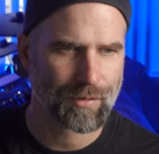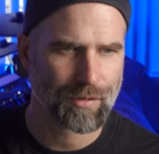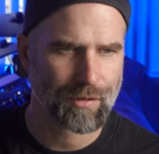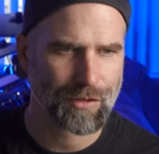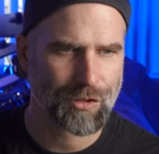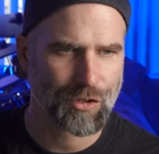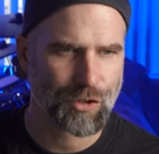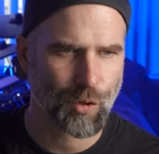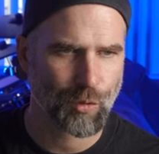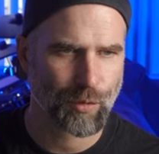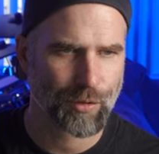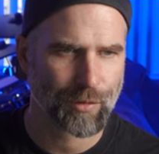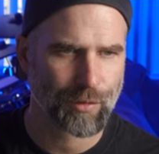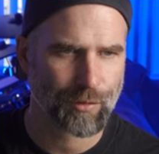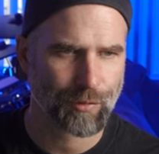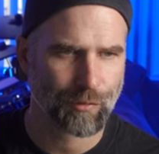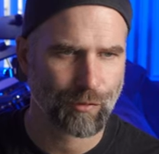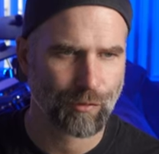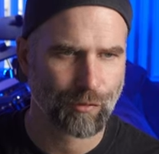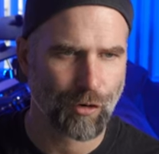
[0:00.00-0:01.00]
Can show
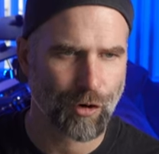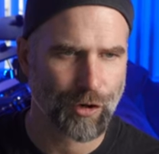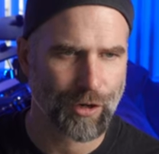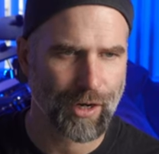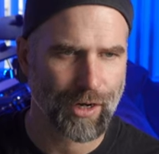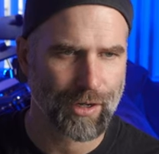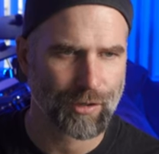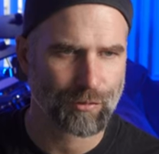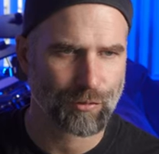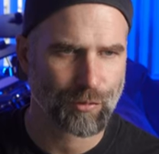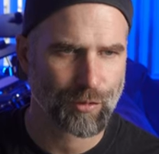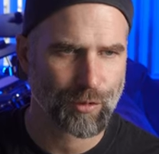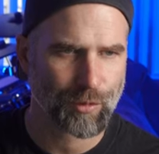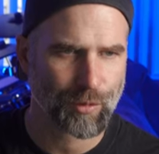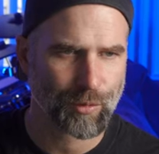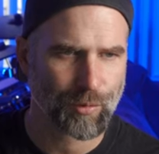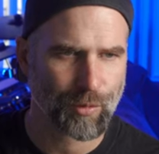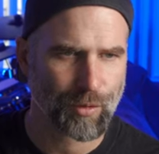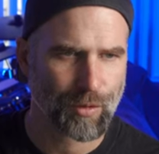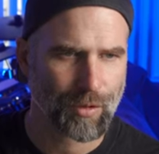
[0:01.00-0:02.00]
the Fahrenheit for
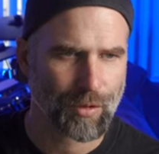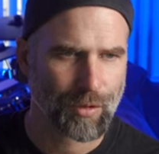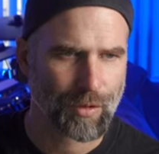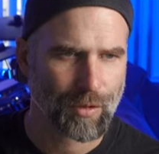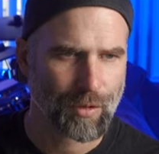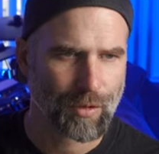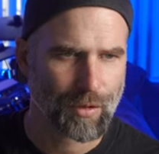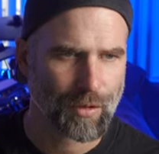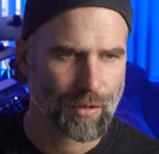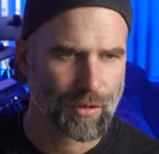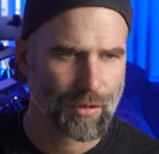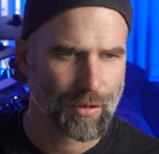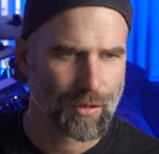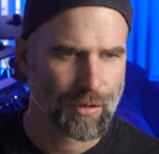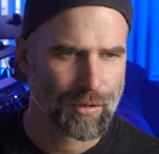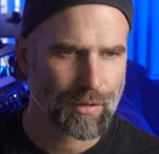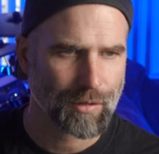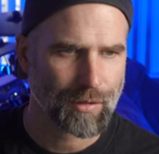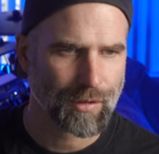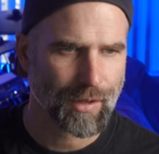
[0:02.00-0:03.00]
you
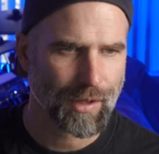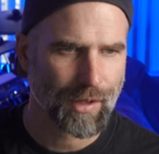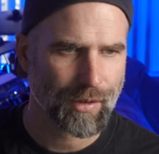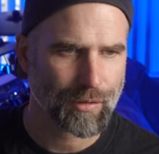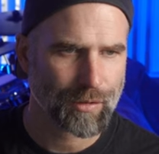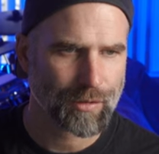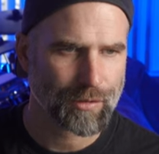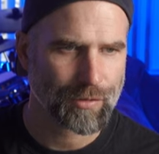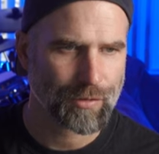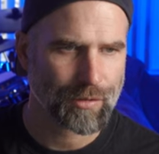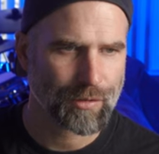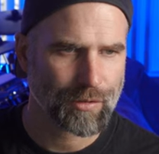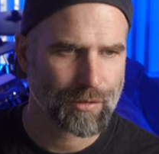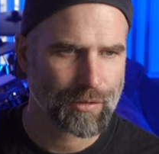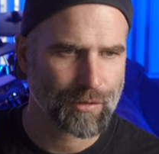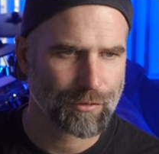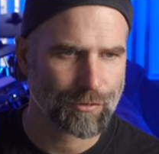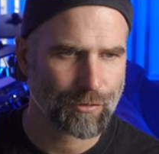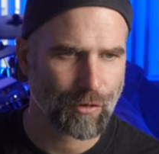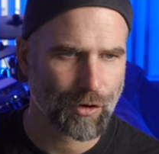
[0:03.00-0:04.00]
other
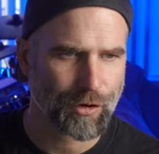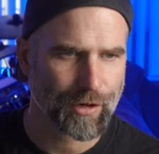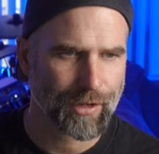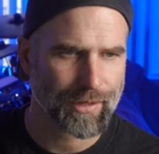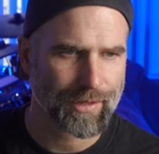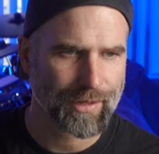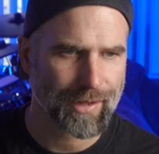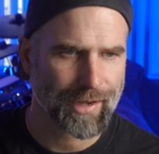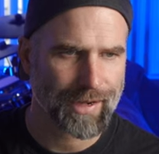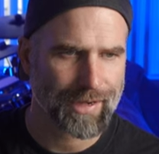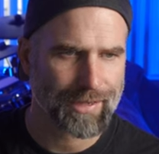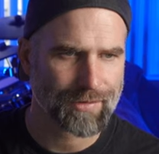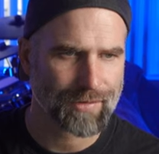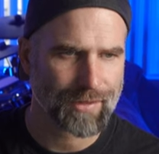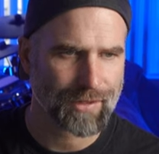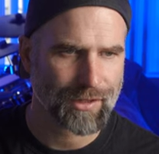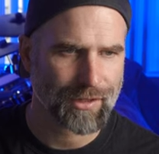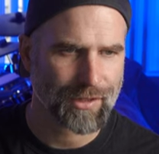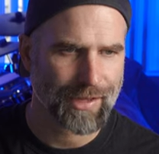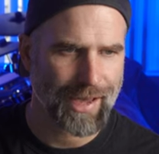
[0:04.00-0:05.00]
Fahrenheit guys
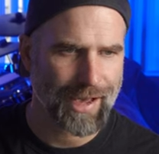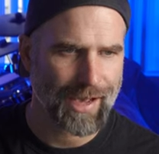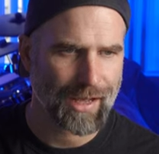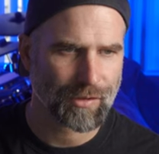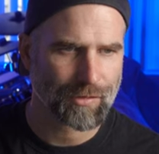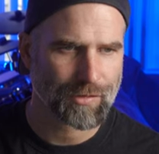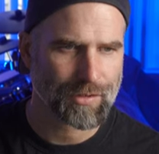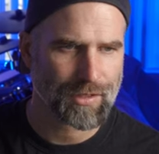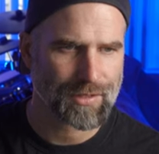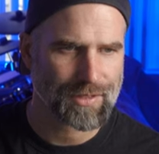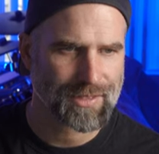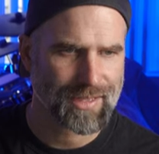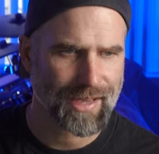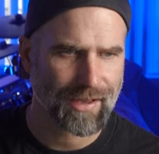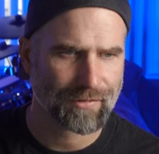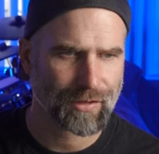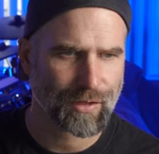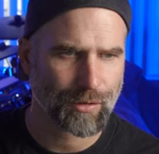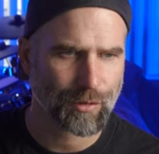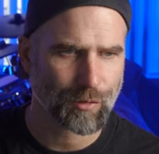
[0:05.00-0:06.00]
and gals.
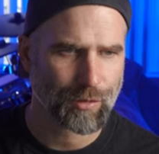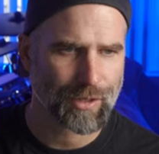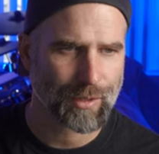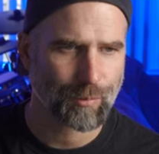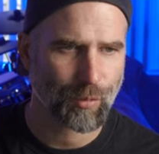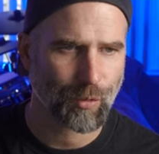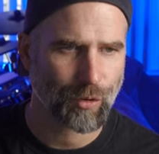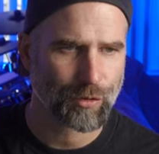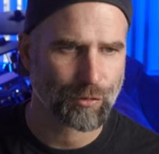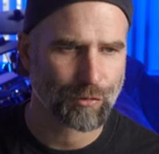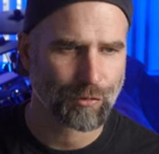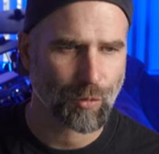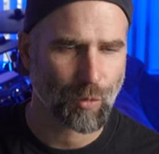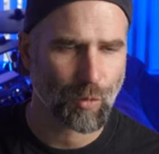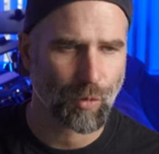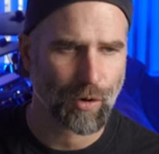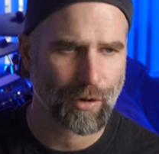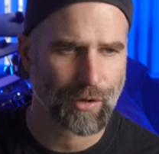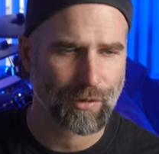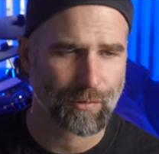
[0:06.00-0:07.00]
Seventy-three point
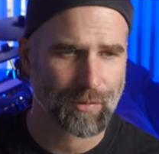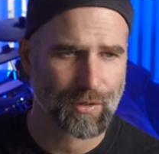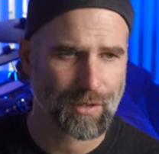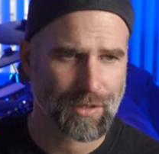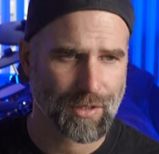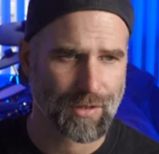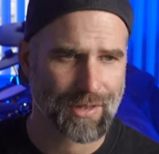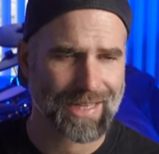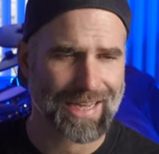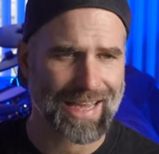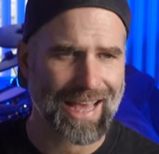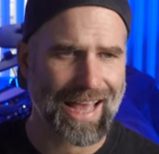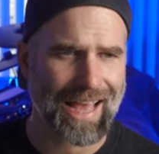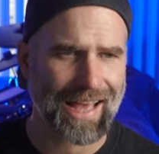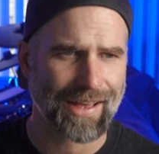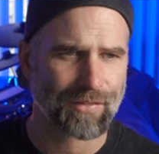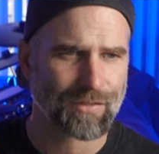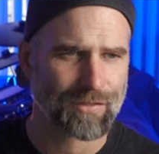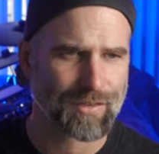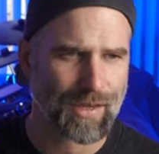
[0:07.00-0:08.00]
four, because the
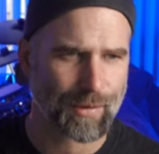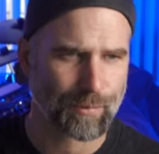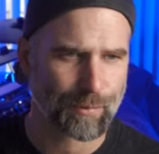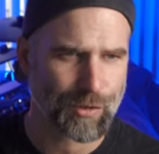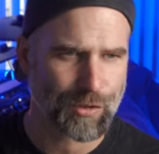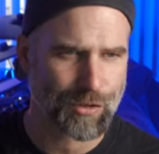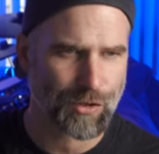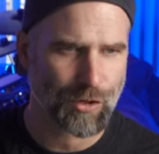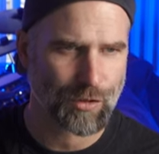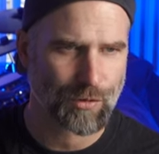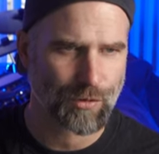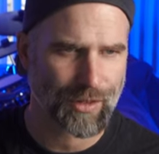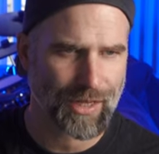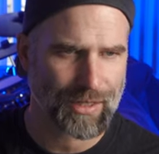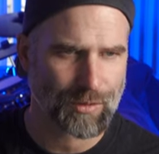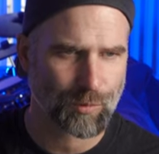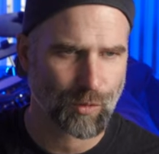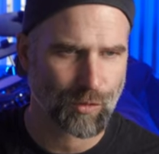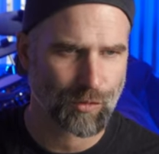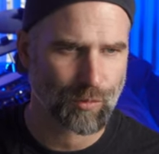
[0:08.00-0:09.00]
end temperature,
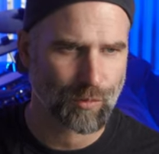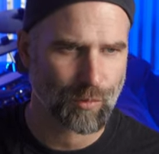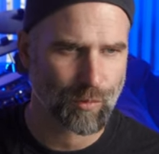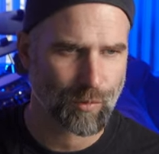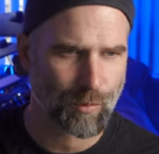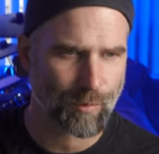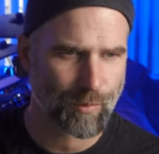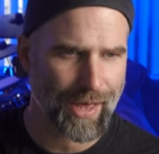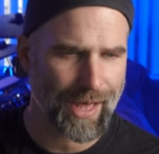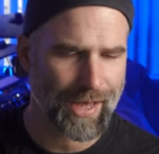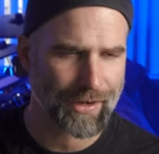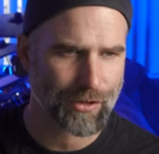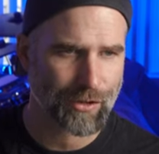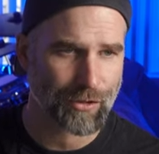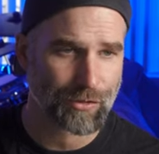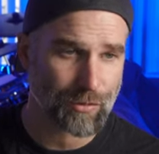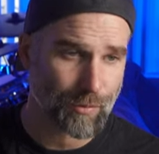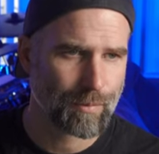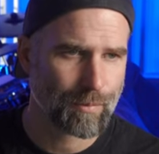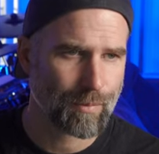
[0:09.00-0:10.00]
that was
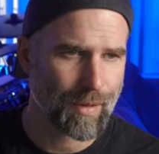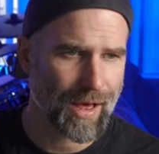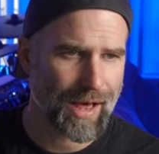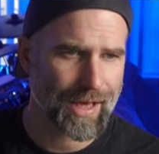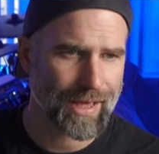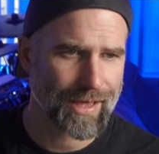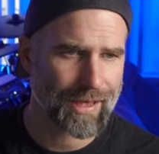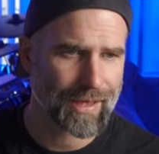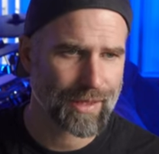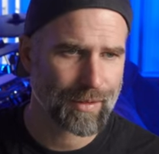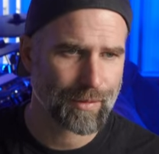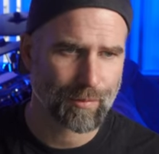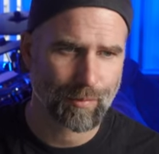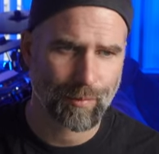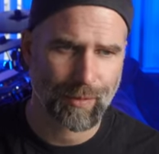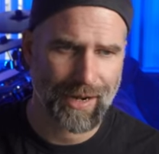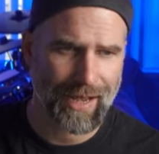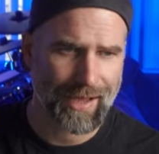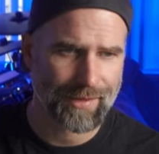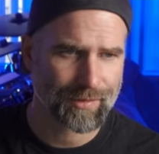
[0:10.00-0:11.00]
matters. My
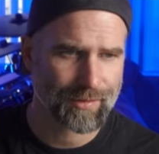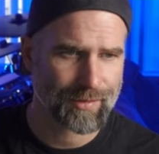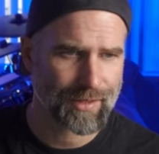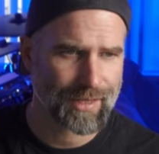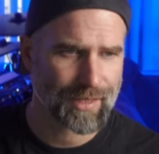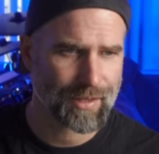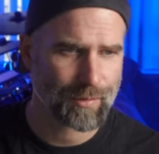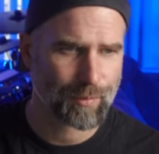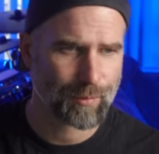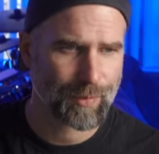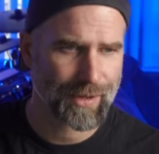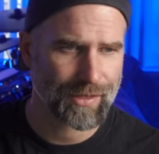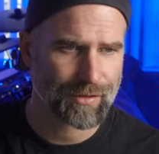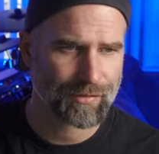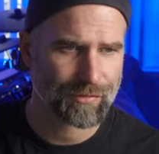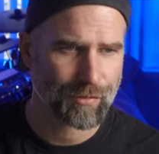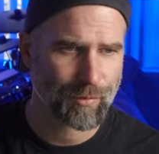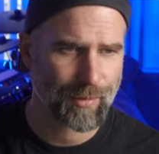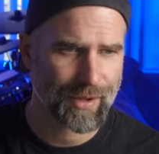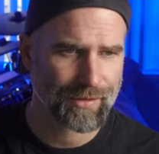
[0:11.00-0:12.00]
plastic P E
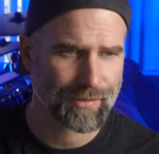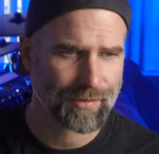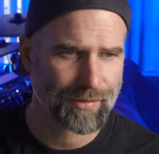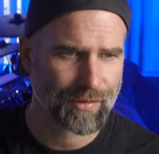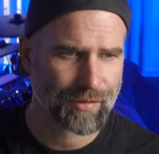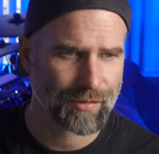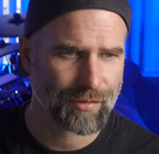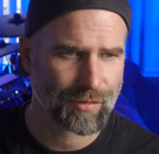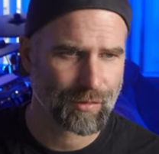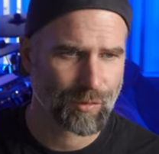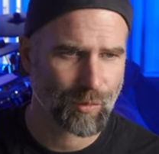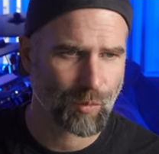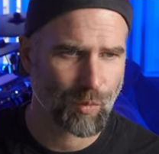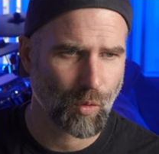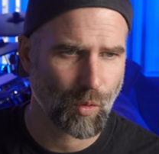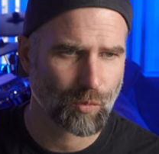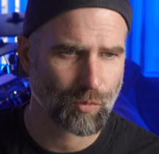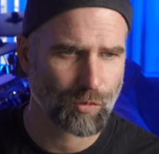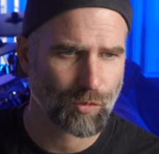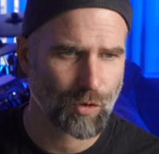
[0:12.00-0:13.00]
T fermenters
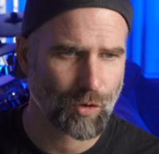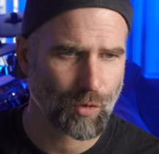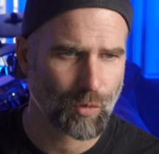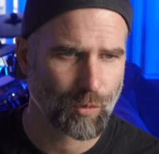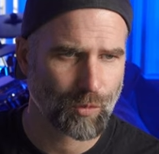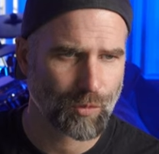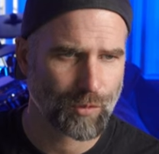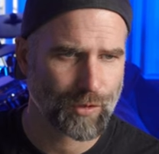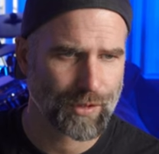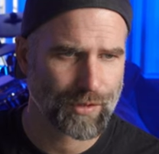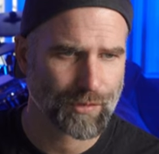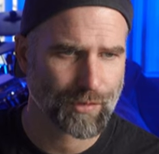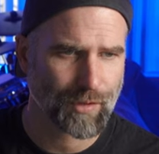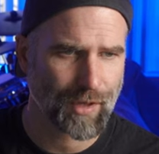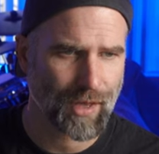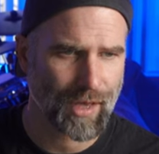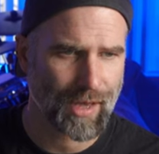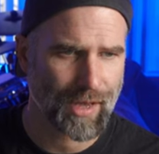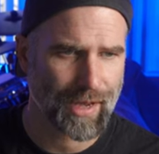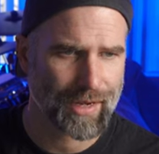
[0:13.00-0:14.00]
won't go this
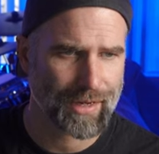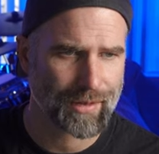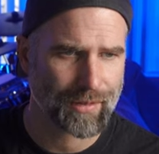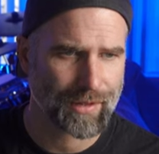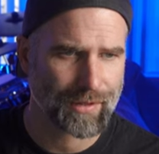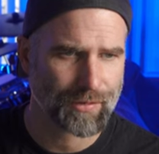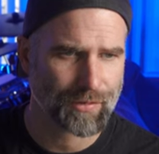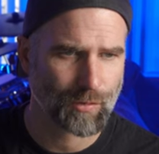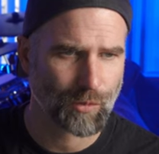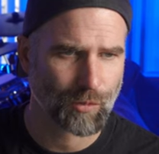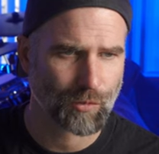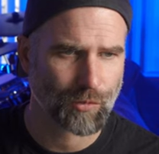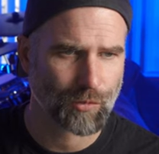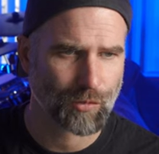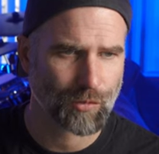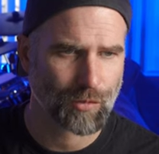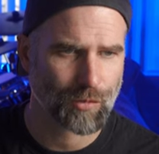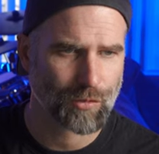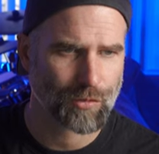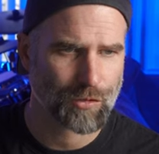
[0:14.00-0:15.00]
high. There's not
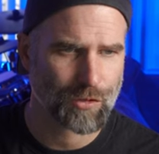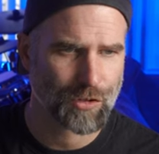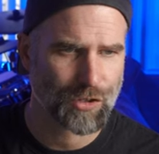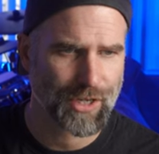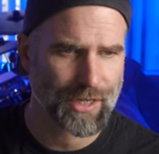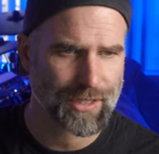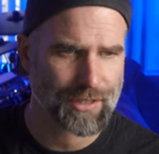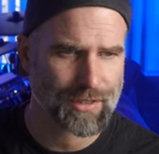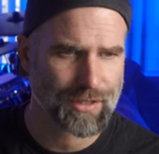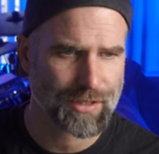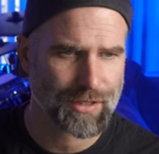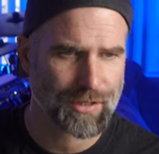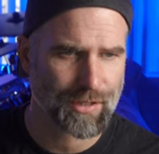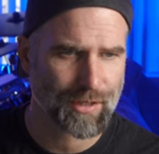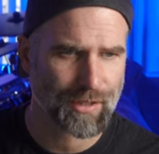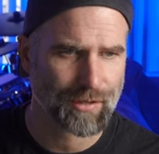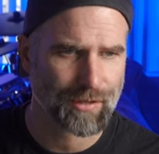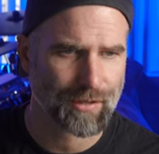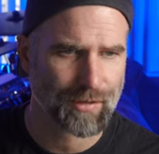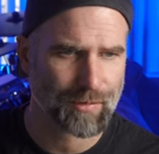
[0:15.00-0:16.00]

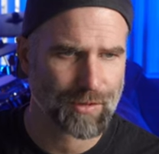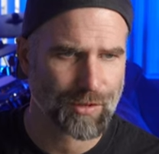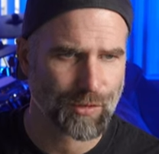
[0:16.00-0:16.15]
suggested.